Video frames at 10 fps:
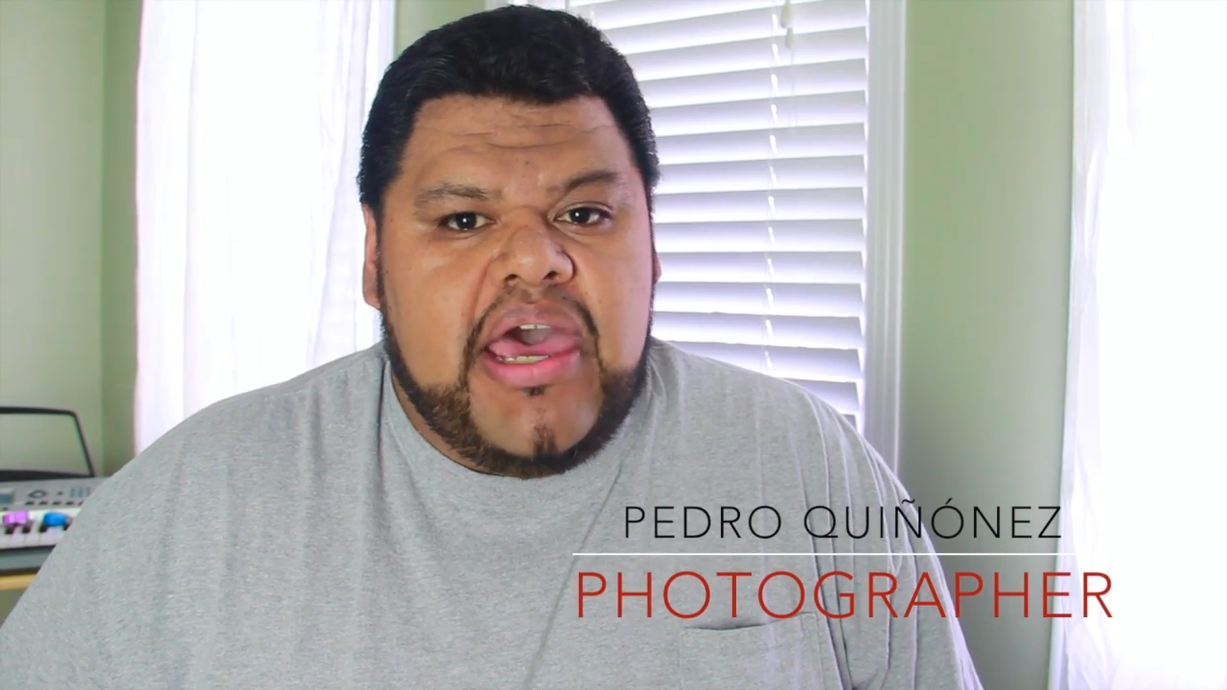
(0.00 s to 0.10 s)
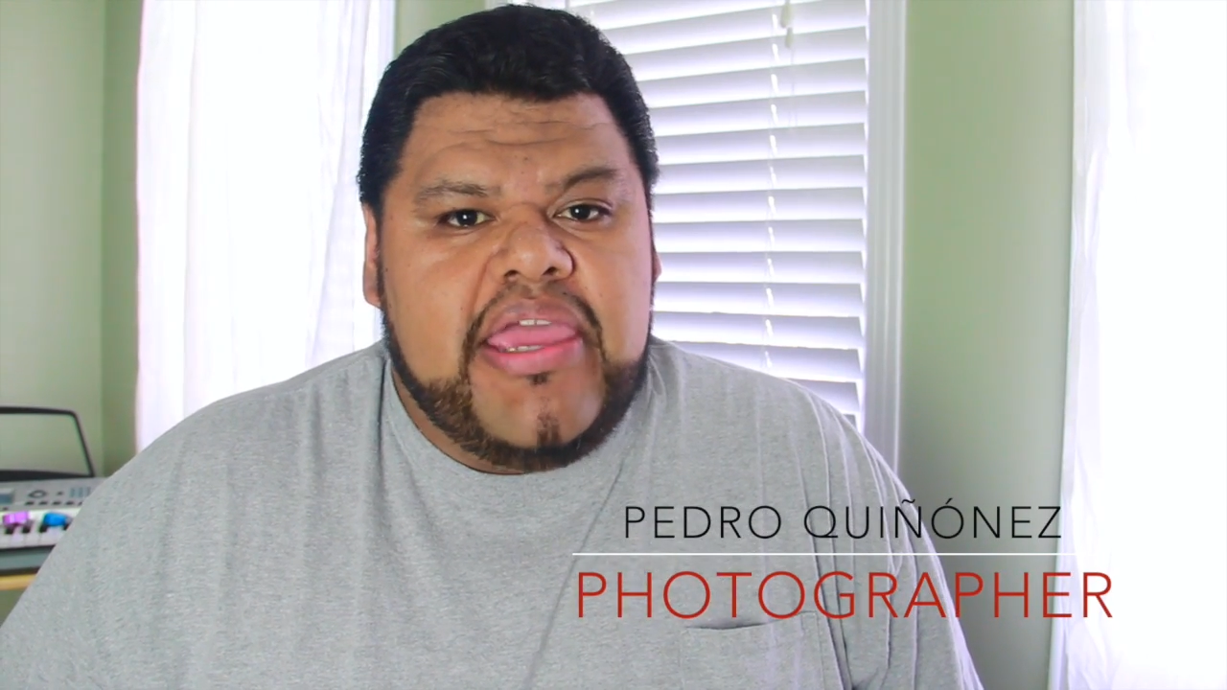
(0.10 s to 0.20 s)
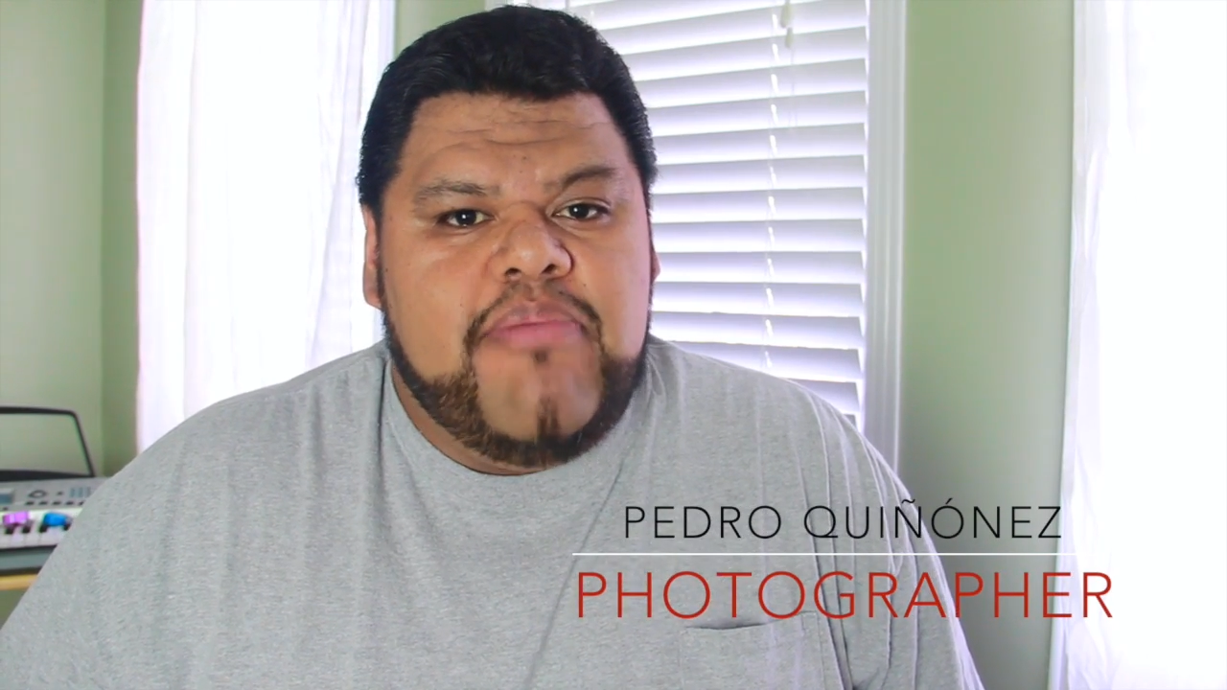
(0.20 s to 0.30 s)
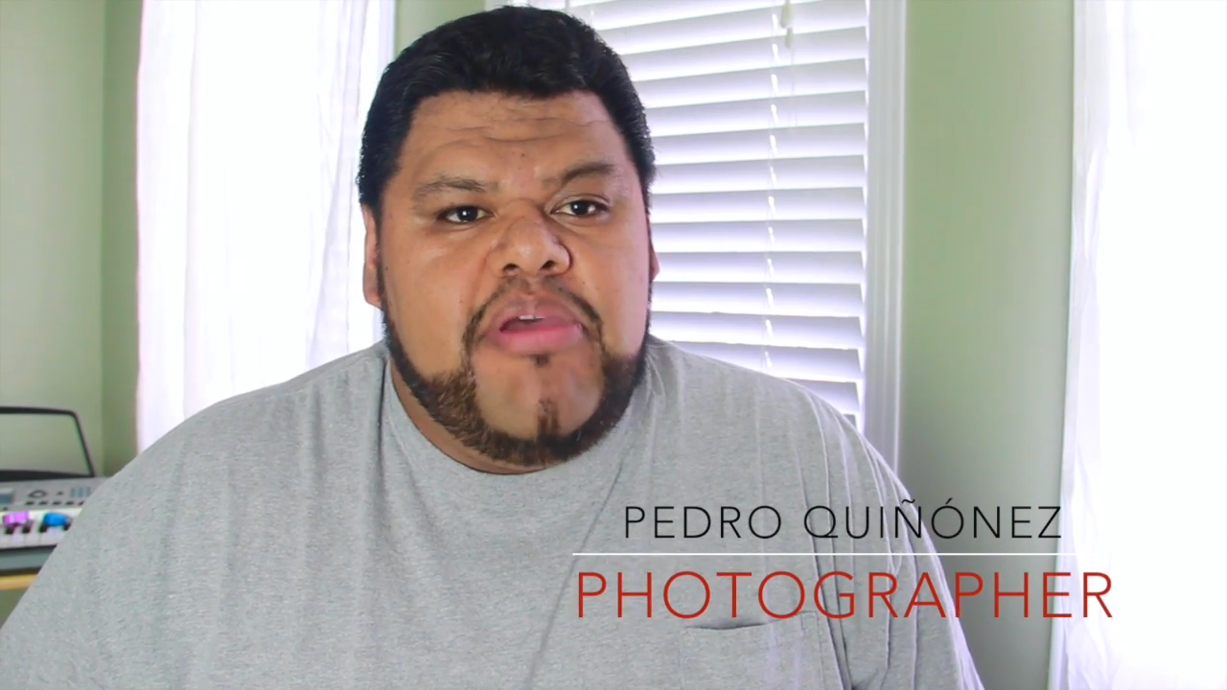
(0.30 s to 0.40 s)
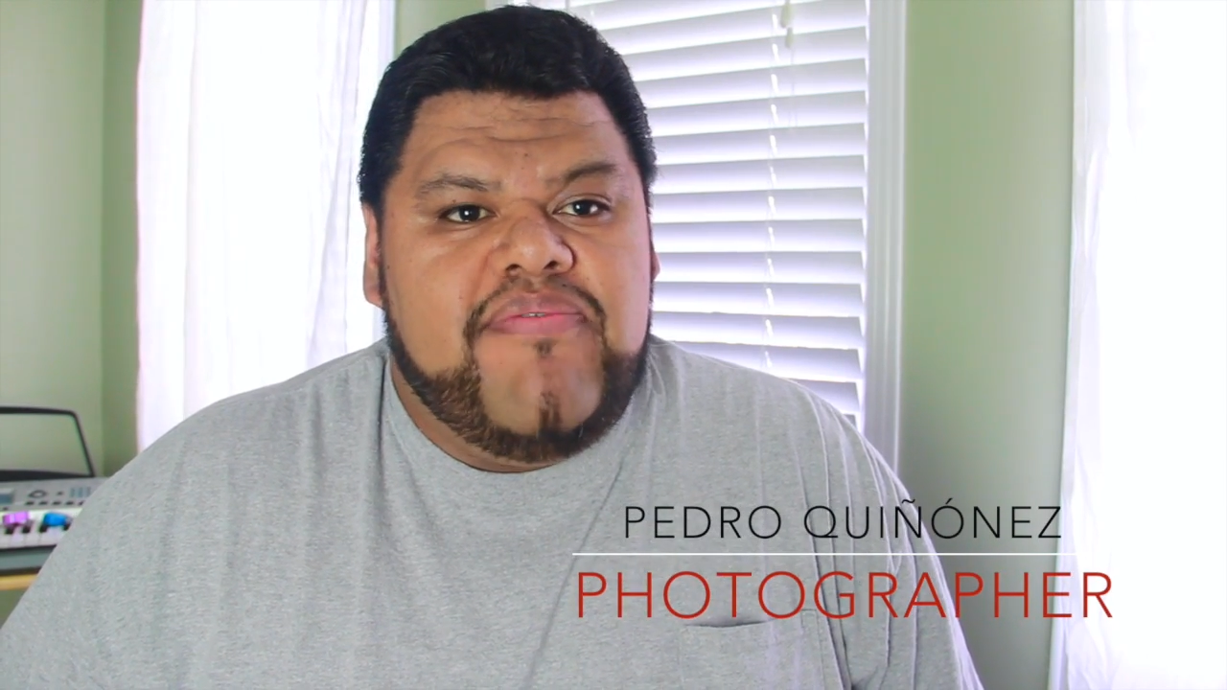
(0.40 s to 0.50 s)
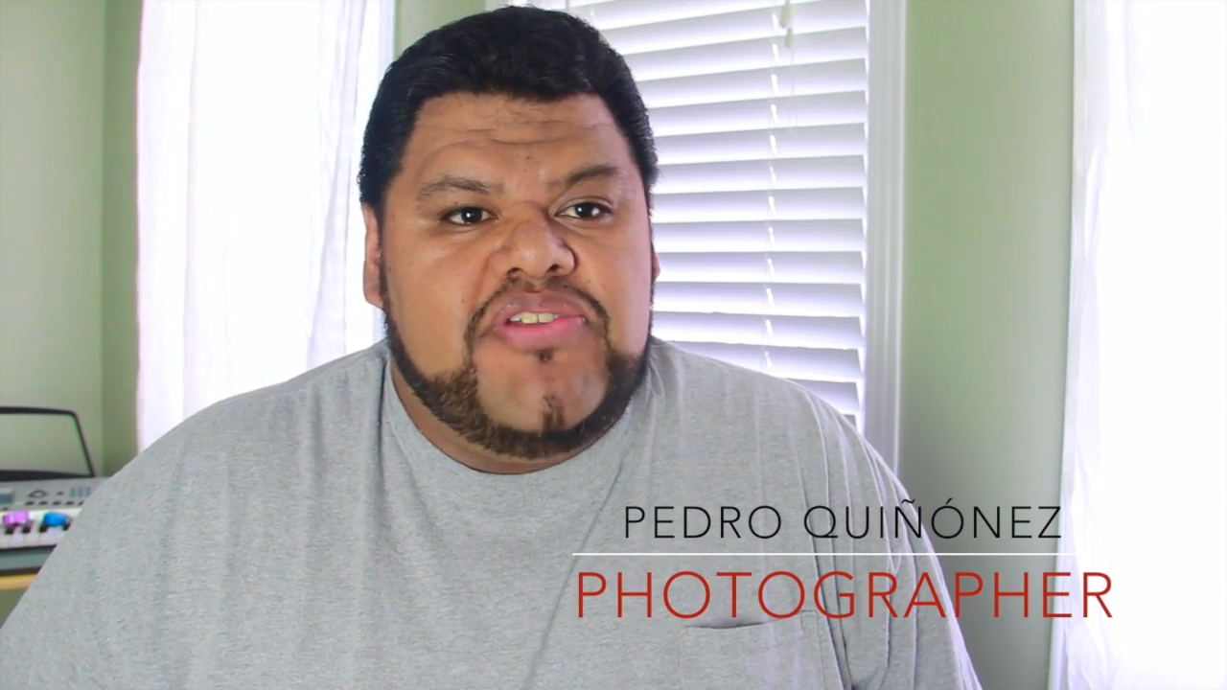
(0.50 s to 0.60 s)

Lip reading: I am a